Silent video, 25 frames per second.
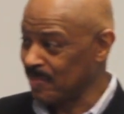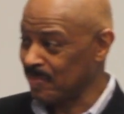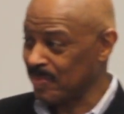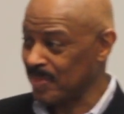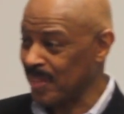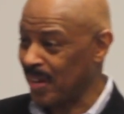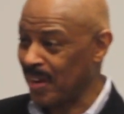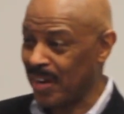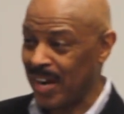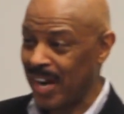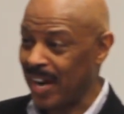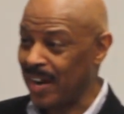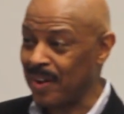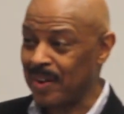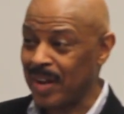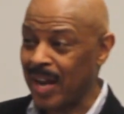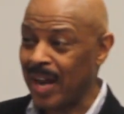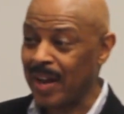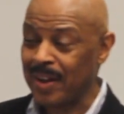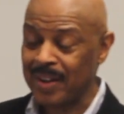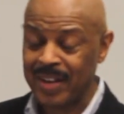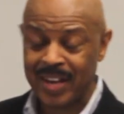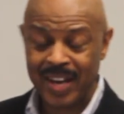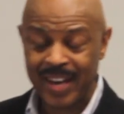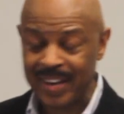No,
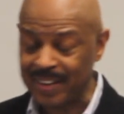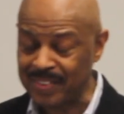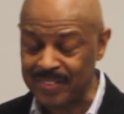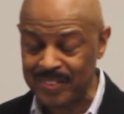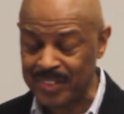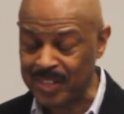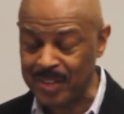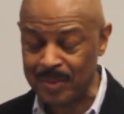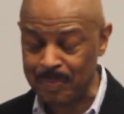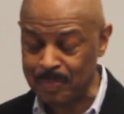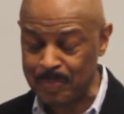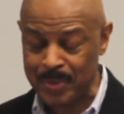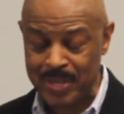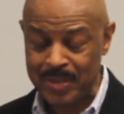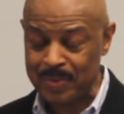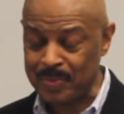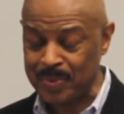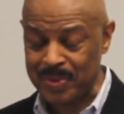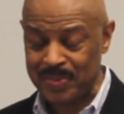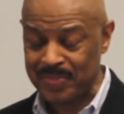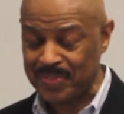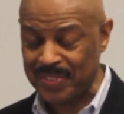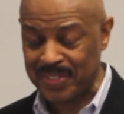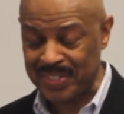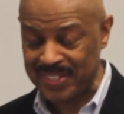I don't compete
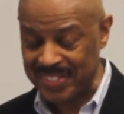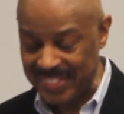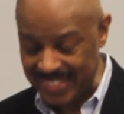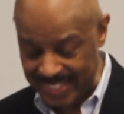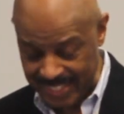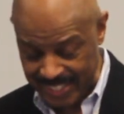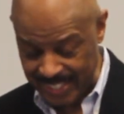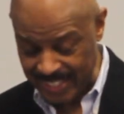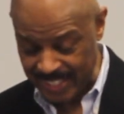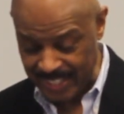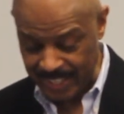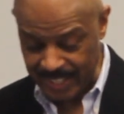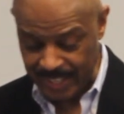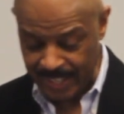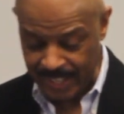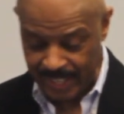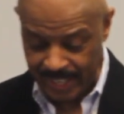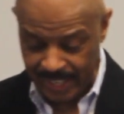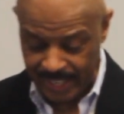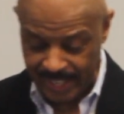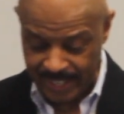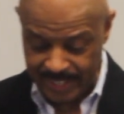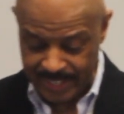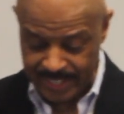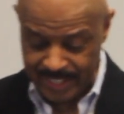with her,
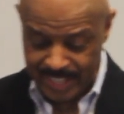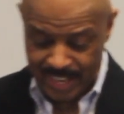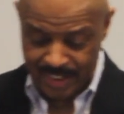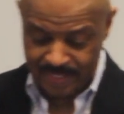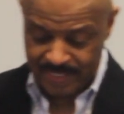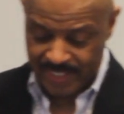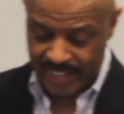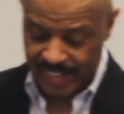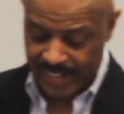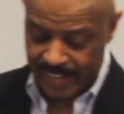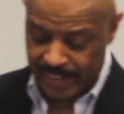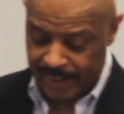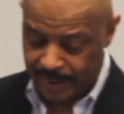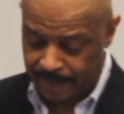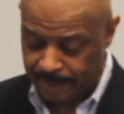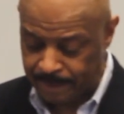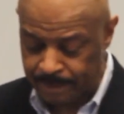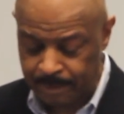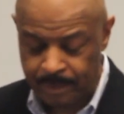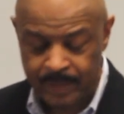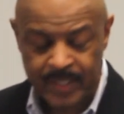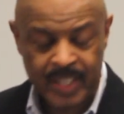and never have.